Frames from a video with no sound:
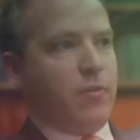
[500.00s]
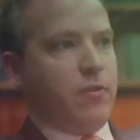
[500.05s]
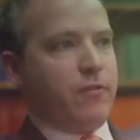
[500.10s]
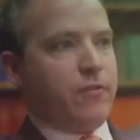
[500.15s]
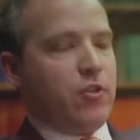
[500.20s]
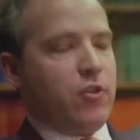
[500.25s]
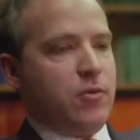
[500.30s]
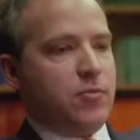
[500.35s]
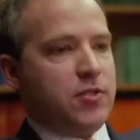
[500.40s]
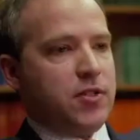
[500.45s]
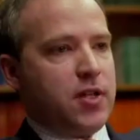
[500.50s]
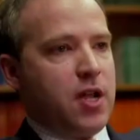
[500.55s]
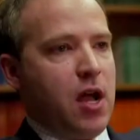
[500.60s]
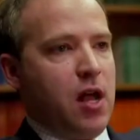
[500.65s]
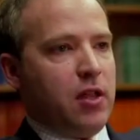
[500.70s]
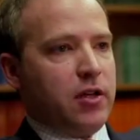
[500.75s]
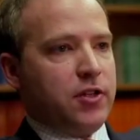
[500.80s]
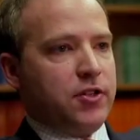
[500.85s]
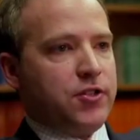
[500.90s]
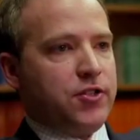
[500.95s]
number of terms,
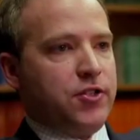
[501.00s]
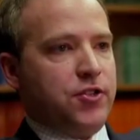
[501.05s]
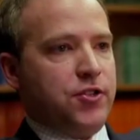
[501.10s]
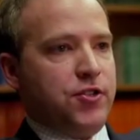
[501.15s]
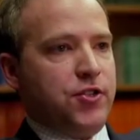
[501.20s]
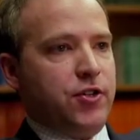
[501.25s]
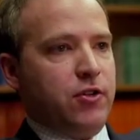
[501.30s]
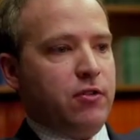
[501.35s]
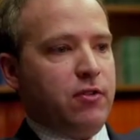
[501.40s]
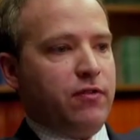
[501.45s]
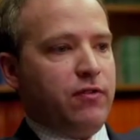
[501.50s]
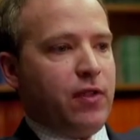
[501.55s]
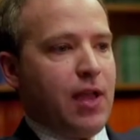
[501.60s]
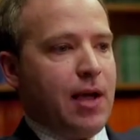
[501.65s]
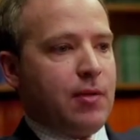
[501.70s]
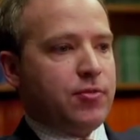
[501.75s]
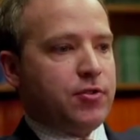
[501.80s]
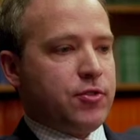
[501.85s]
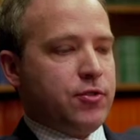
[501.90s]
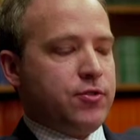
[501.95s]
autologous tissue or
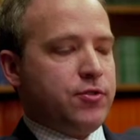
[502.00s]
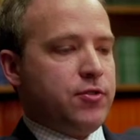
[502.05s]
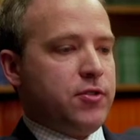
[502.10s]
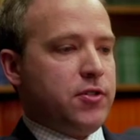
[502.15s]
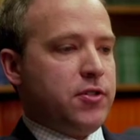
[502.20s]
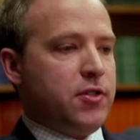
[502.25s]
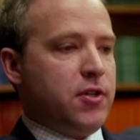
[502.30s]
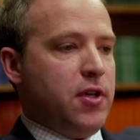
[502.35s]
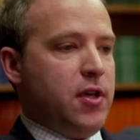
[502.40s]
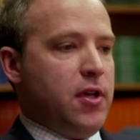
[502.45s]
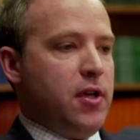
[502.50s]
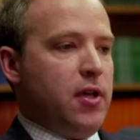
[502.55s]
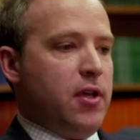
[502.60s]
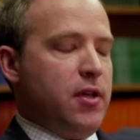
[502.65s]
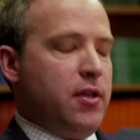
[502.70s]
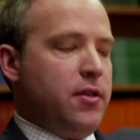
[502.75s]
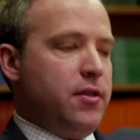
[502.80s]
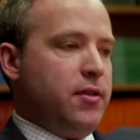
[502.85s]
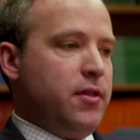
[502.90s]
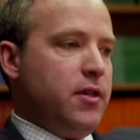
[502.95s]
flap surgeries.
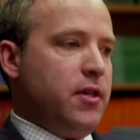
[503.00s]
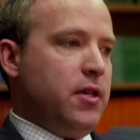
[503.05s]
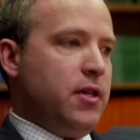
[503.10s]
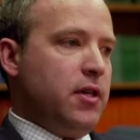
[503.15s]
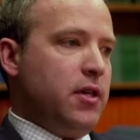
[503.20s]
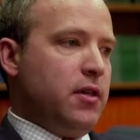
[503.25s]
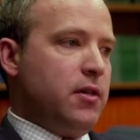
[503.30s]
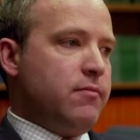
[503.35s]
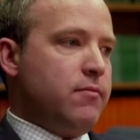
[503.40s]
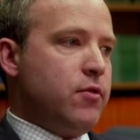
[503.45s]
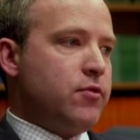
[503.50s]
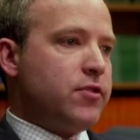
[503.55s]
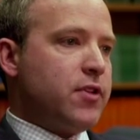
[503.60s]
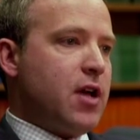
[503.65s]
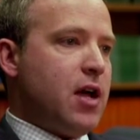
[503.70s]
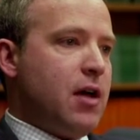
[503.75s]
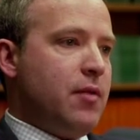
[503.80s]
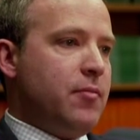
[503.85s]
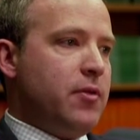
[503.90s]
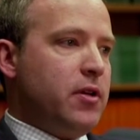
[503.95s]
The
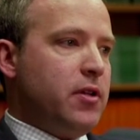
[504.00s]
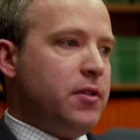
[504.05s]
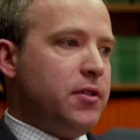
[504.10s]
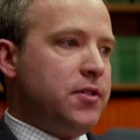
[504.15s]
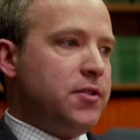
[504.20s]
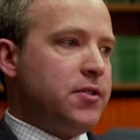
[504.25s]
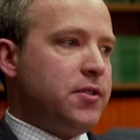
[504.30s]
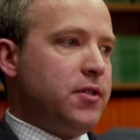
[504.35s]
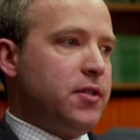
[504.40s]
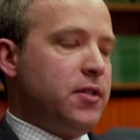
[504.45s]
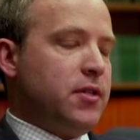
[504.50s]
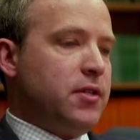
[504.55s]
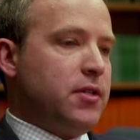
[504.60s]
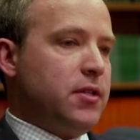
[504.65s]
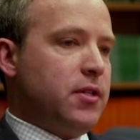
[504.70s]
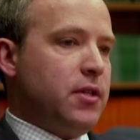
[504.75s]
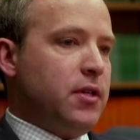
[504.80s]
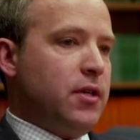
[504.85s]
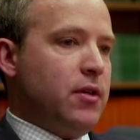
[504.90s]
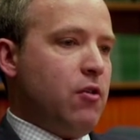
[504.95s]
most common, at least
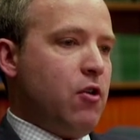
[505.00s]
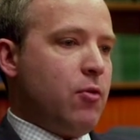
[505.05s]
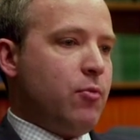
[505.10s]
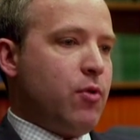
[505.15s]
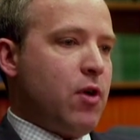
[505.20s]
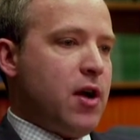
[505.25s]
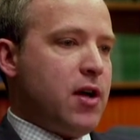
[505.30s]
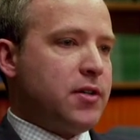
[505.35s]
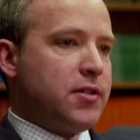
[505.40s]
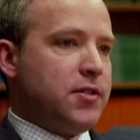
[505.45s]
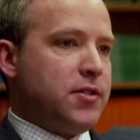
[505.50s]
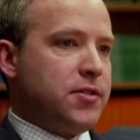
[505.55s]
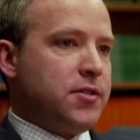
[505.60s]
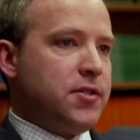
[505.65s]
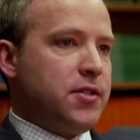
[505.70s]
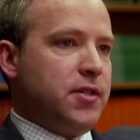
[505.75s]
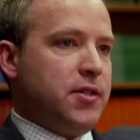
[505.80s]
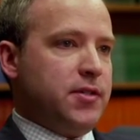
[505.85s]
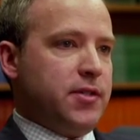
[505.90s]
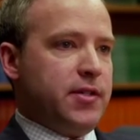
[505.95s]
in our
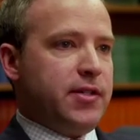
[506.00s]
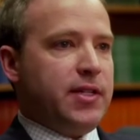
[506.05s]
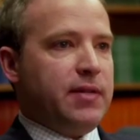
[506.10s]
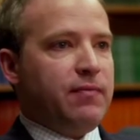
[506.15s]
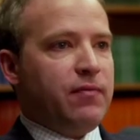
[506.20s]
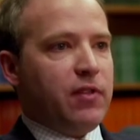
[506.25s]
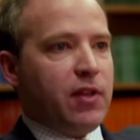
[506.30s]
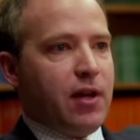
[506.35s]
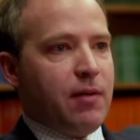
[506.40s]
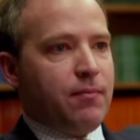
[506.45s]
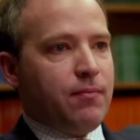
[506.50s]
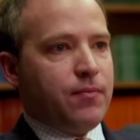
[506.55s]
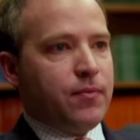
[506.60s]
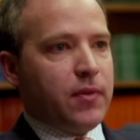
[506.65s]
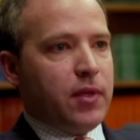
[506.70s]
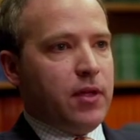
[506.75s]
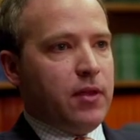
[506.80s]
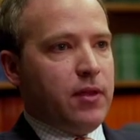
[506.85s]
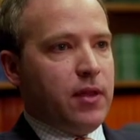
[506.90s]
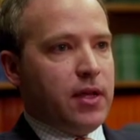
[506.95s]
practice, is a deep flap,
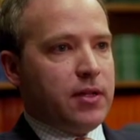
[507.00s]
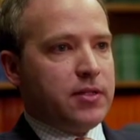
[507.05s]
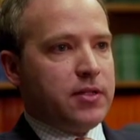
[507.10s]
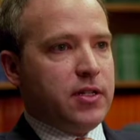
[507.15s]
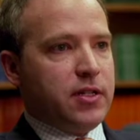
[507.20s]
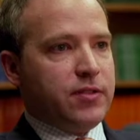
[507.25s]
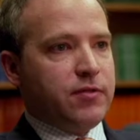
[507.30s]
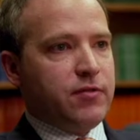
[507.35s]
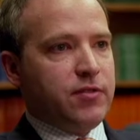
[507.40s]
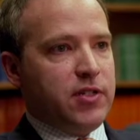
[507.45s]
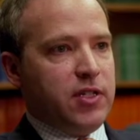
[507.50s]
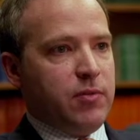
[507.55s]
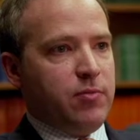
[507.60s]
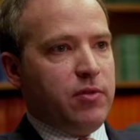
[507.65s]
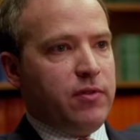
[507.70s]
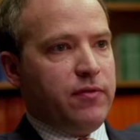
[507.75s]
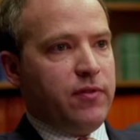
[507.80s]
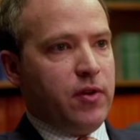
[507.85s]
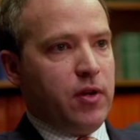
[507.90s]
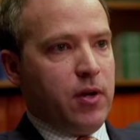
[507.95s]
and that stands for
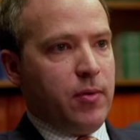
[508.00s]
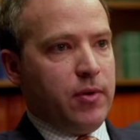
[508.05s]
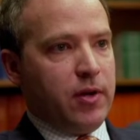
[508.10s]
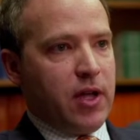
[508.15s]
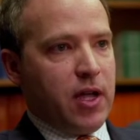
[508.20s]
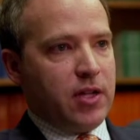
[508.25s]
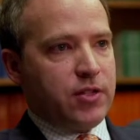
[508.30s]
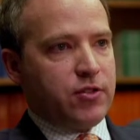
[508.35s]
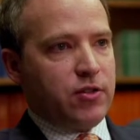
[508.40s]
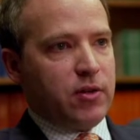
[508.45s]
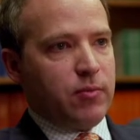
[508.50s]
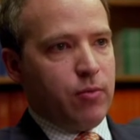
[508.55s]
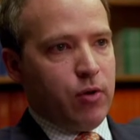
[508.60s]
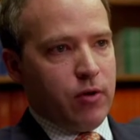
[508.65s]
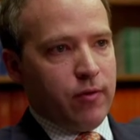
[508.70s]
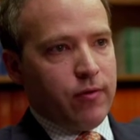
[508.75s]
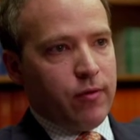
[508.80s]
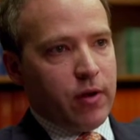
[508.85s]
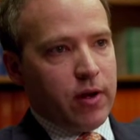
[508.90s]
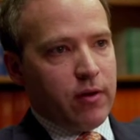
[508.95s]
deep inferior
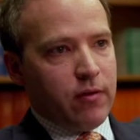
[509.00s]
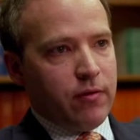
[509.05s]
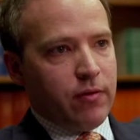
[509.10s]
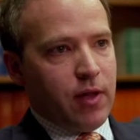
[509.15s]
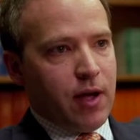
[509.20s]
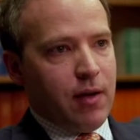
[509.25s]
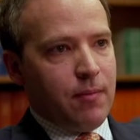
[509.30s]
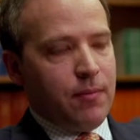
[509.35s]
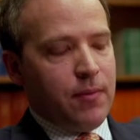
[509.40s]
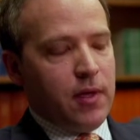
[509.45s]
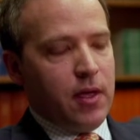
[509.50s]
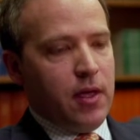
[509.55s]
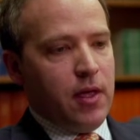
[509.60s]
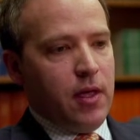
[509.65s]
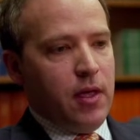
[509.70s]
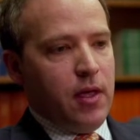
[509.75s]
epigastric perforator flap.